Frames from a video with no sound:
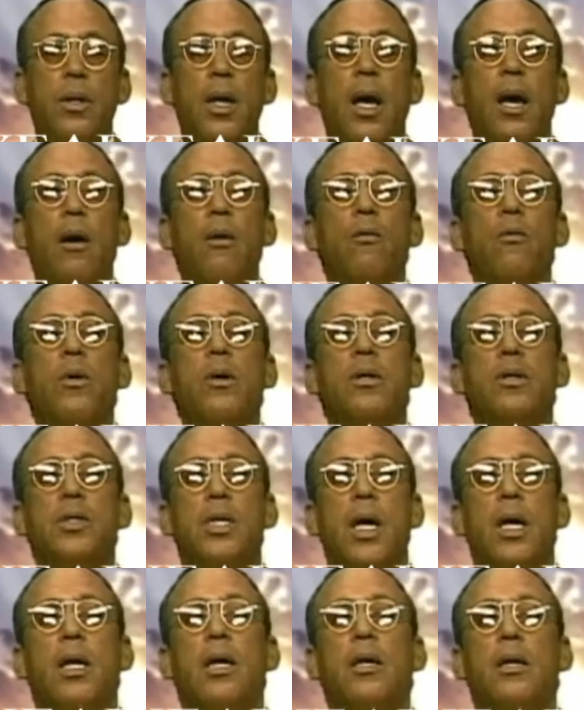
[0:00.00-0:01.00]
So now
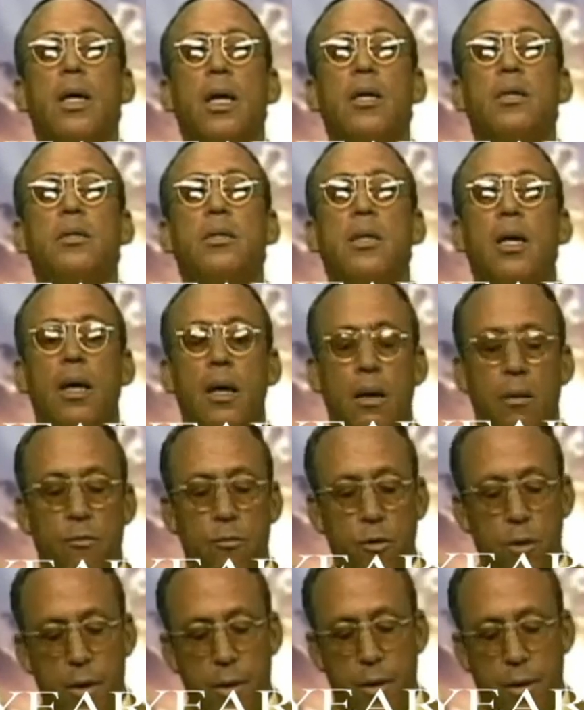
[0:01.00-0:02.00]
we're taking that
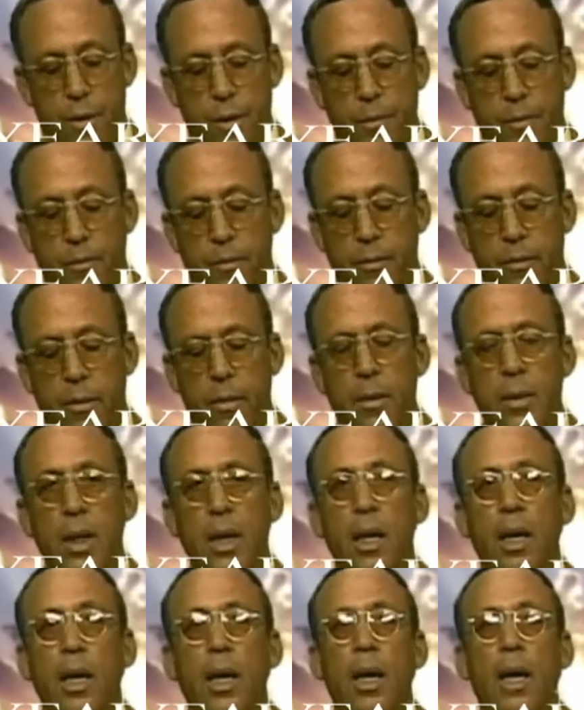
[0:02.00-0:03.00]
same word
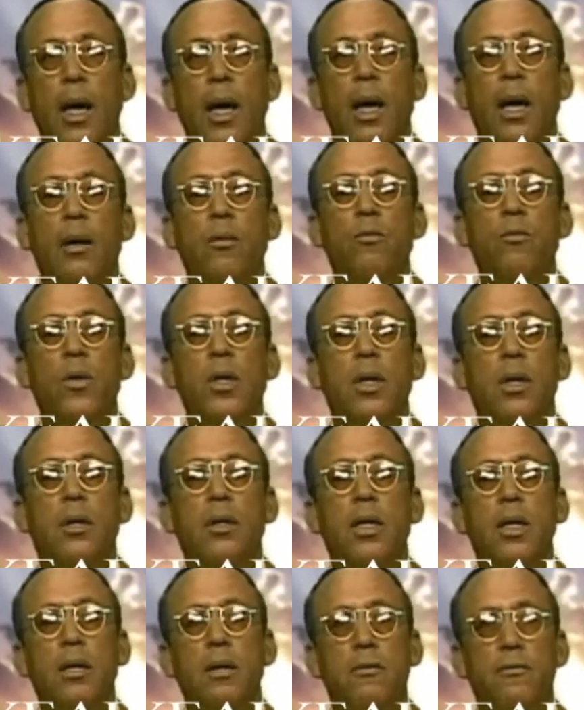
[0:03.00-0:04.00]
and
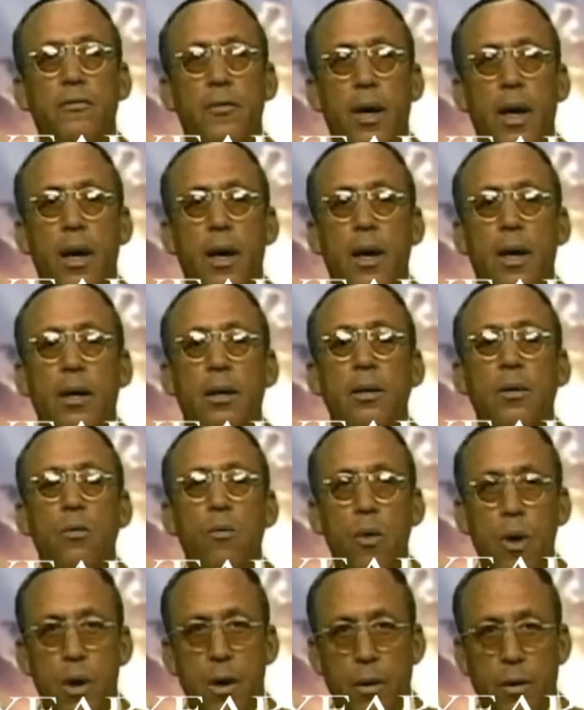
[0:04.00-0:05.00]
we're
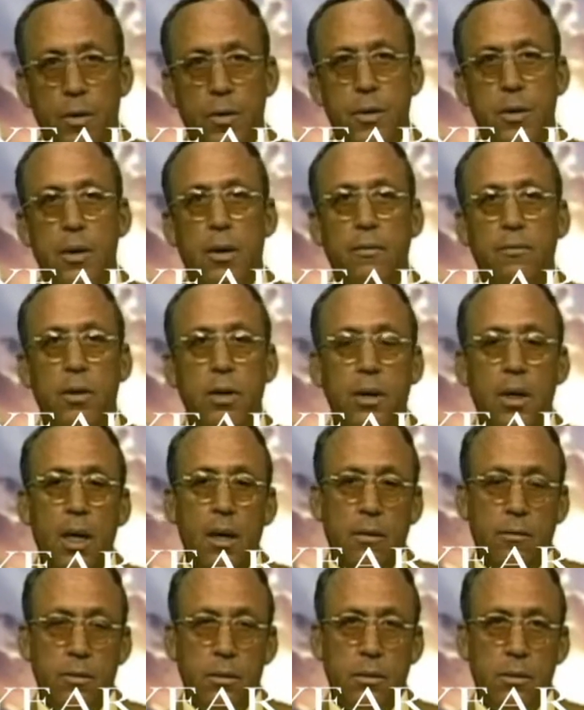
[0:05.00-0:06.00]
identifying the works of
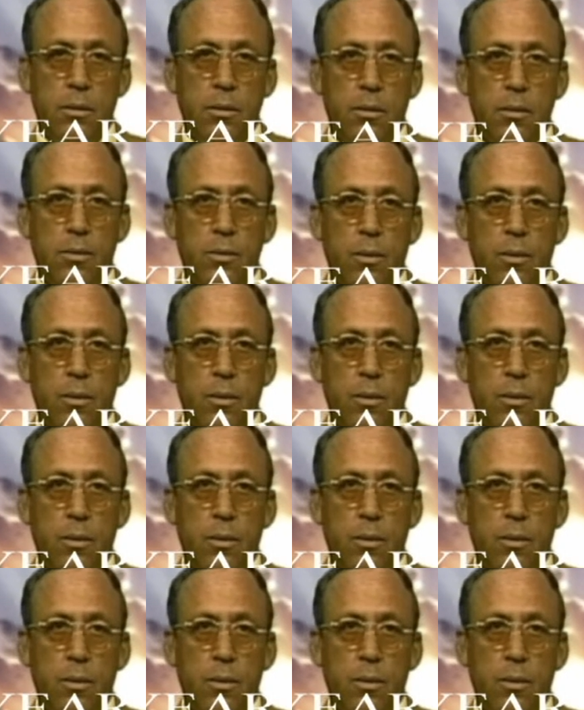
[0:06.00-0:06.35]
the devil.